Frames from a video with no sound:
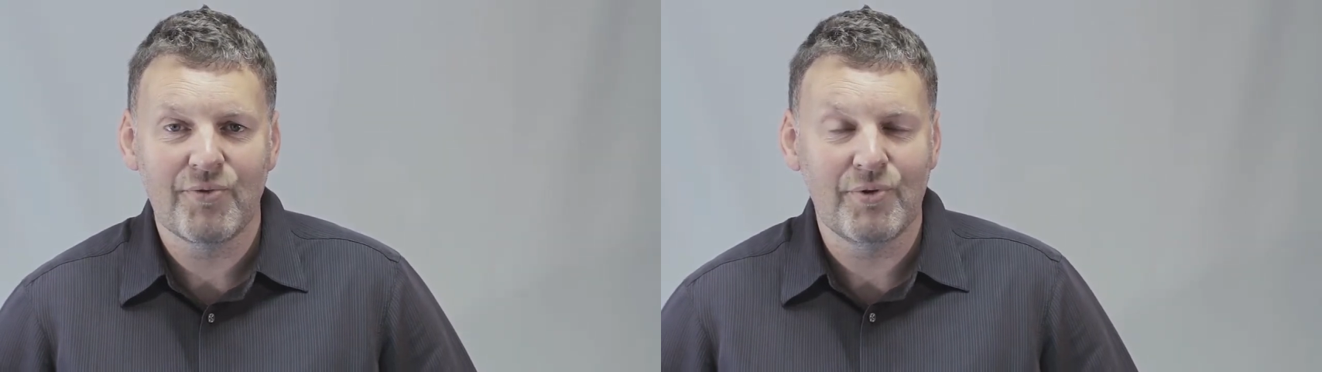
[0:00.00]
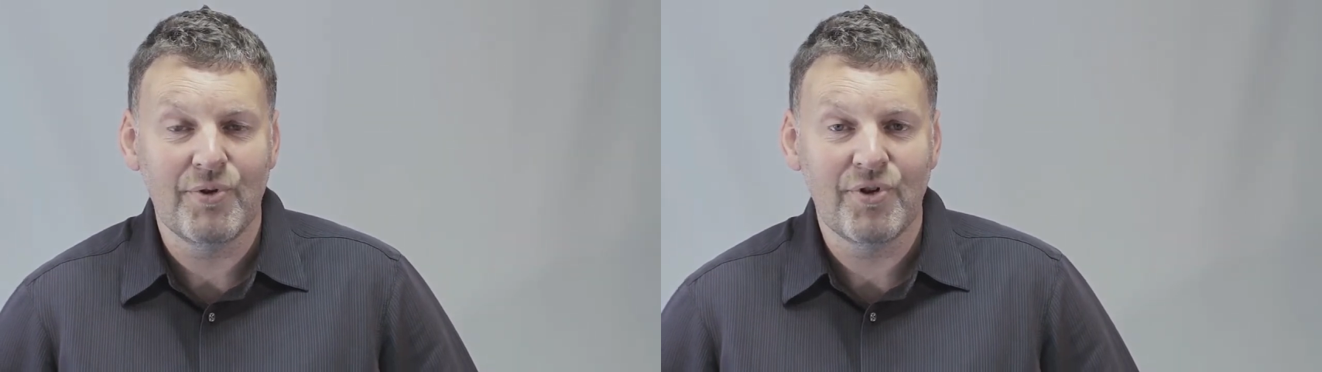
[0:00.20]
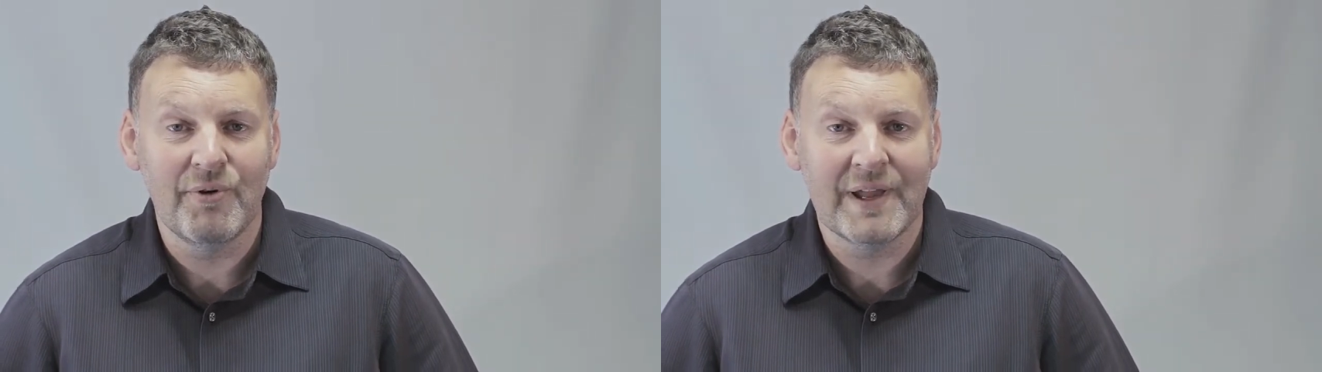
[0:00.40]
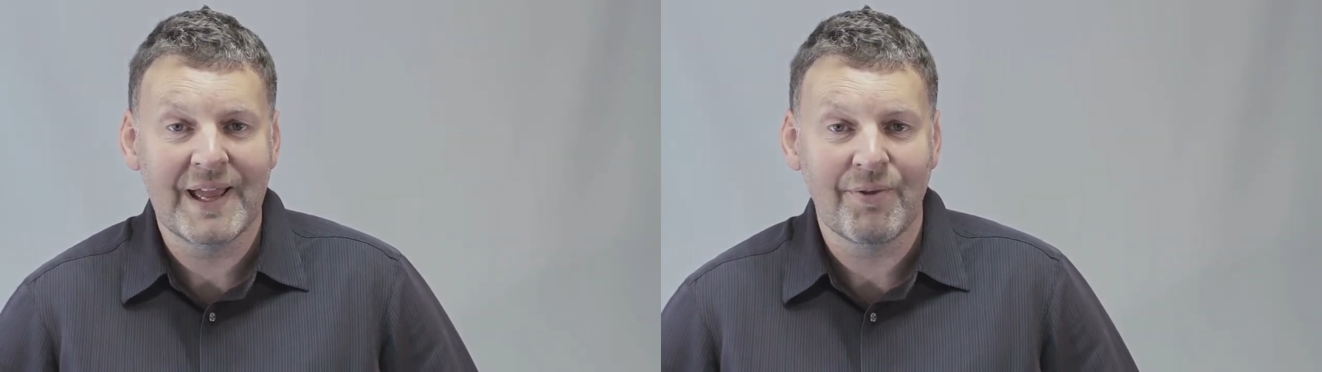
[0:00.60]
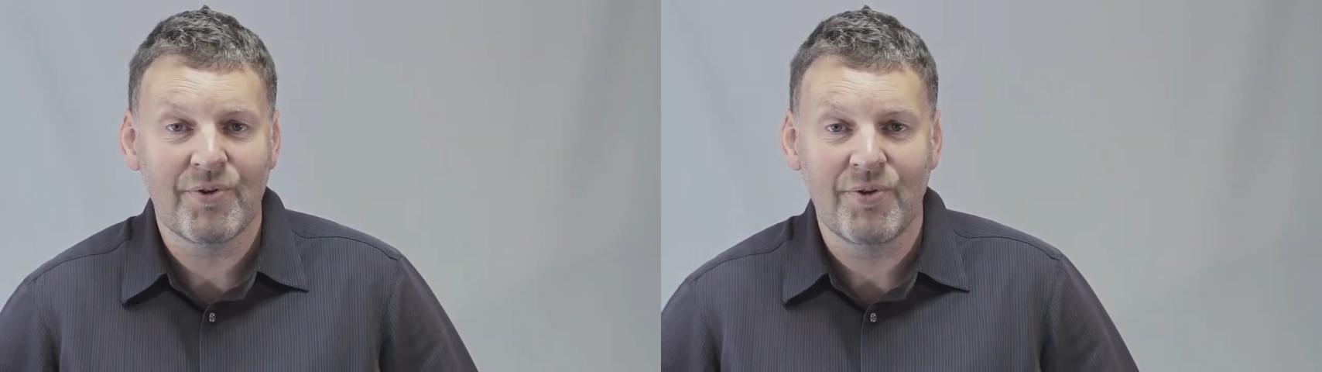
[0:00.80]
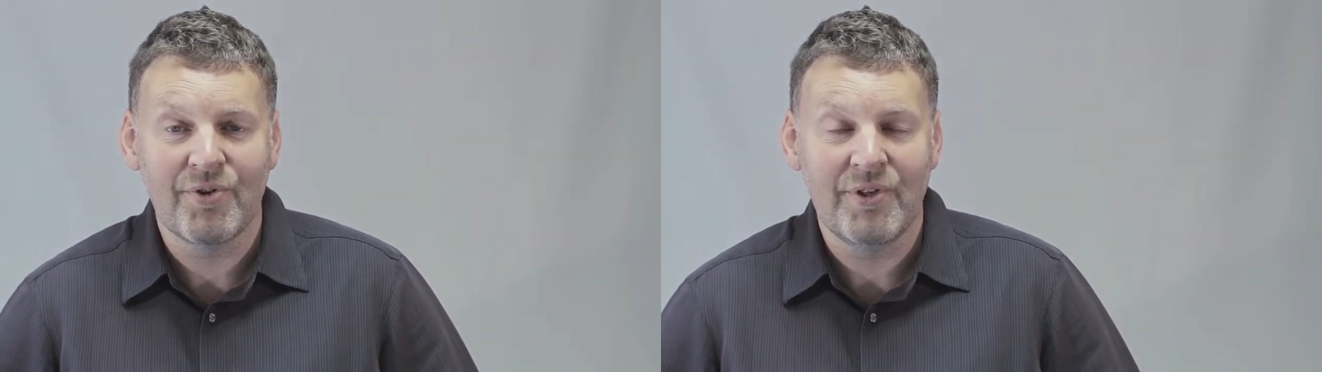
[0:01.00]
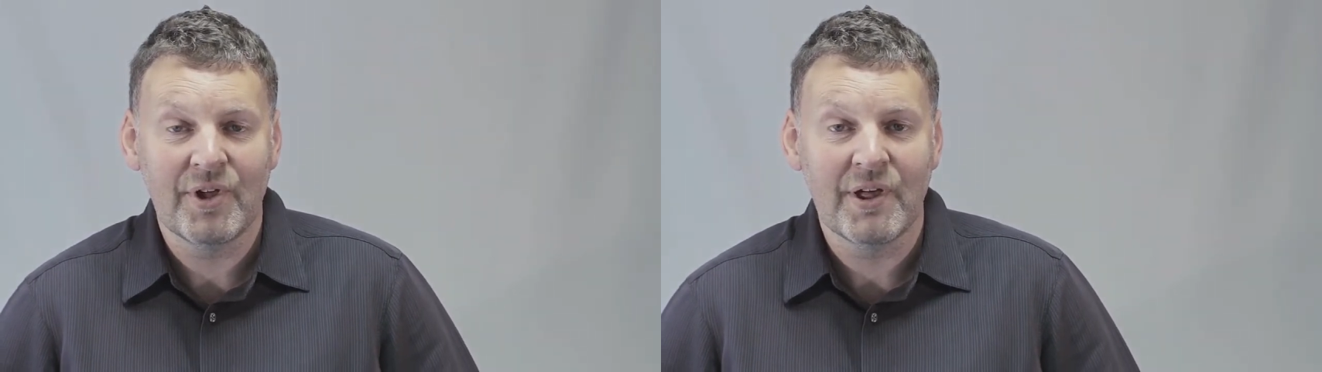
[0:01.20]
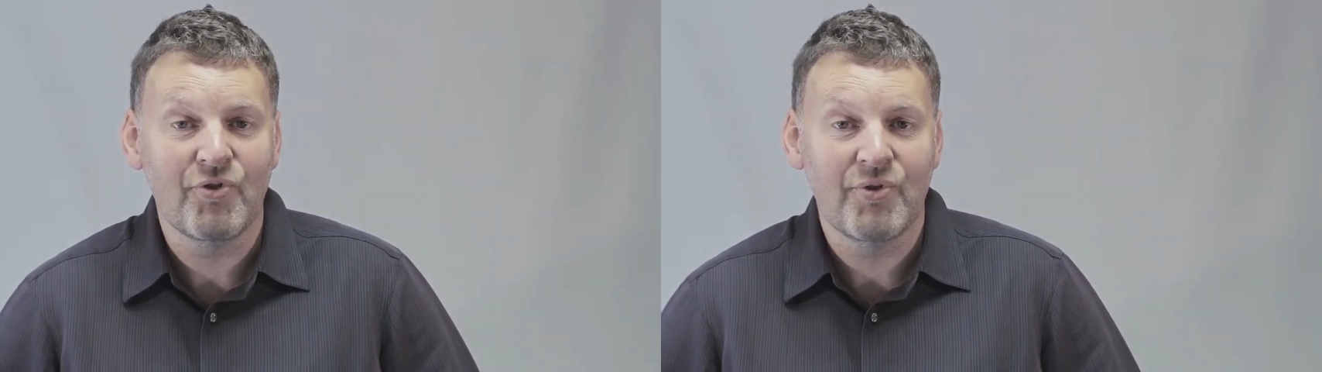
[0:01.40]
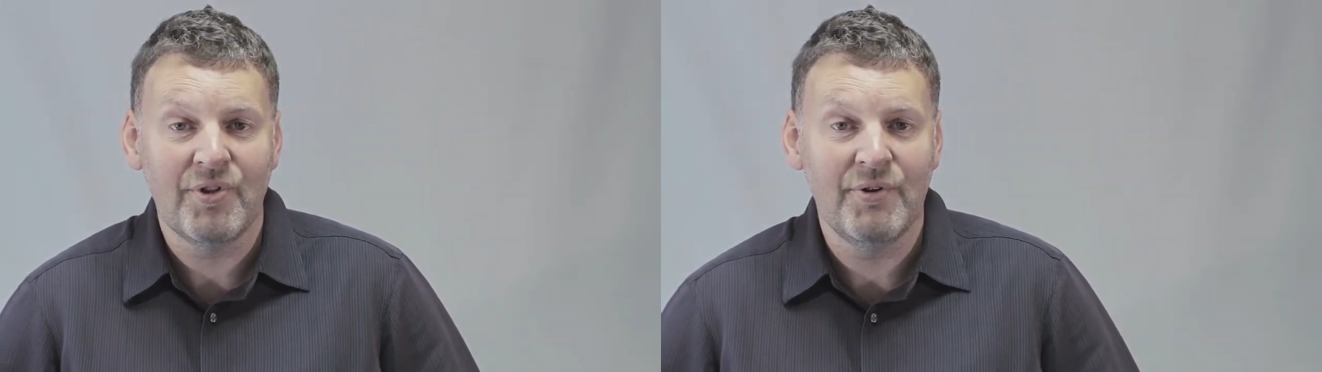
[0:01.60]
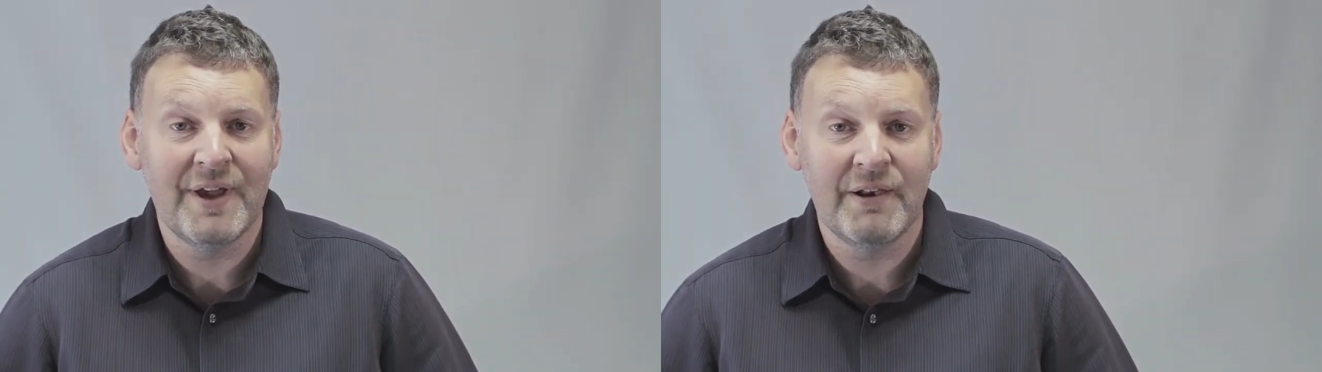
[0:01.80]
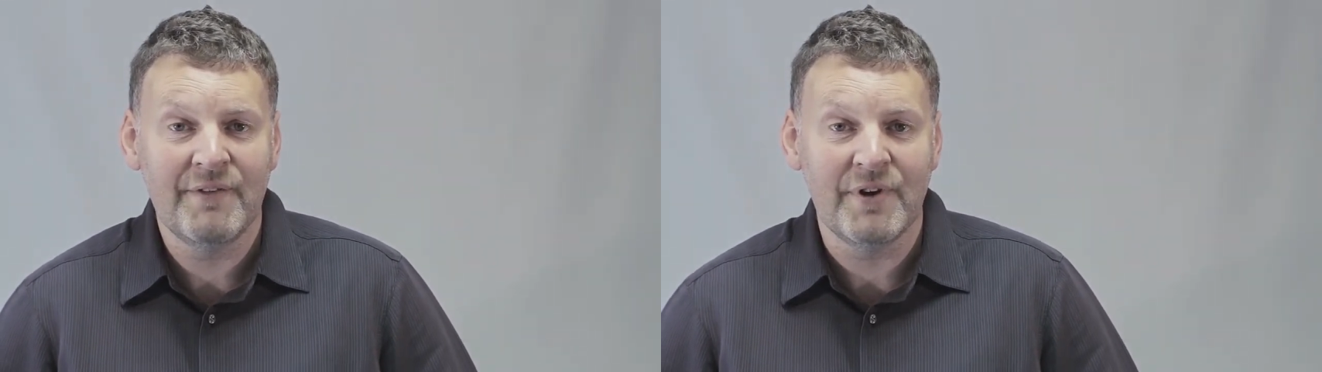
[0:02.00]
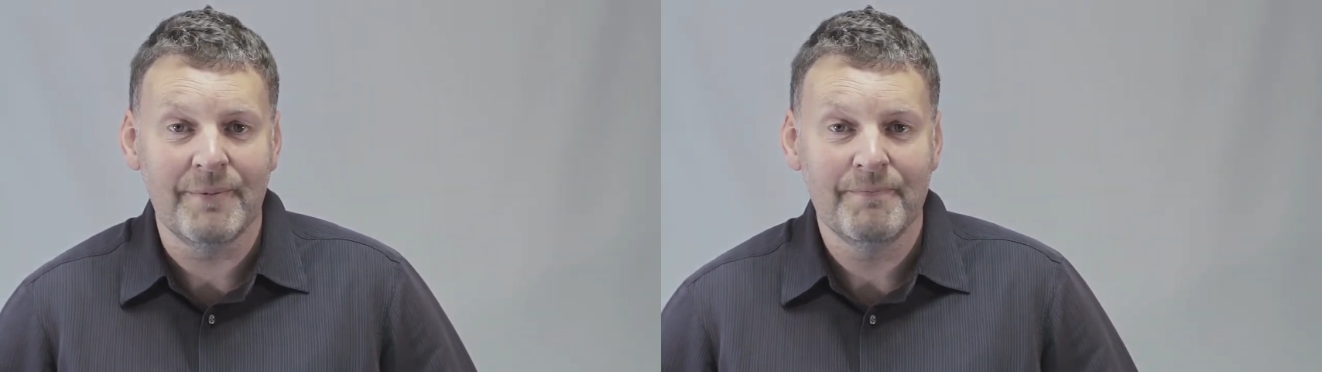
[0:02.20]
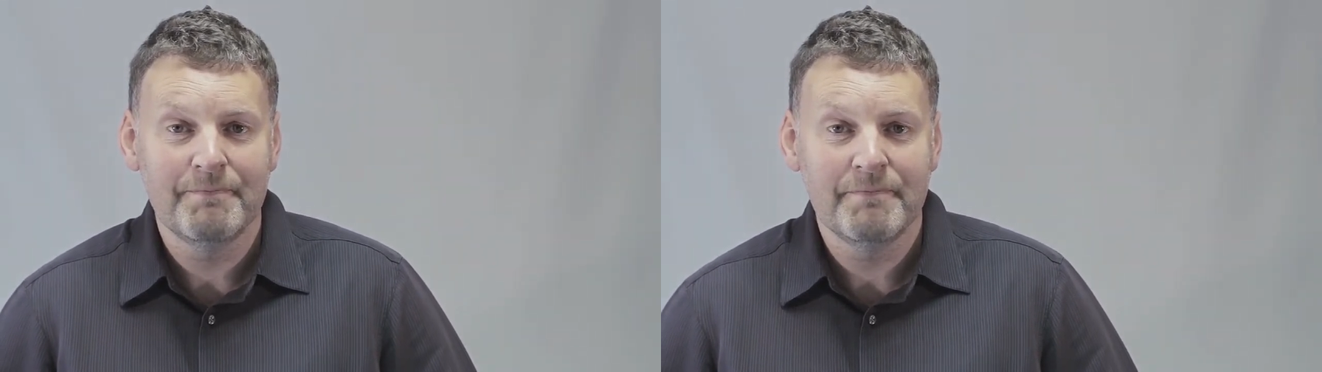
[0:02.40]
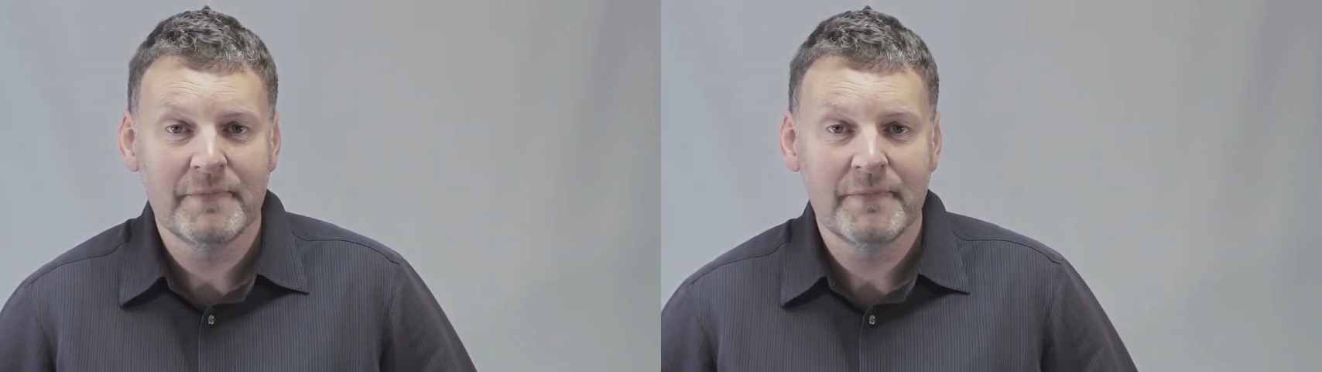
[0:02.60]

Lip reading: through to accountants in the country that you now live in.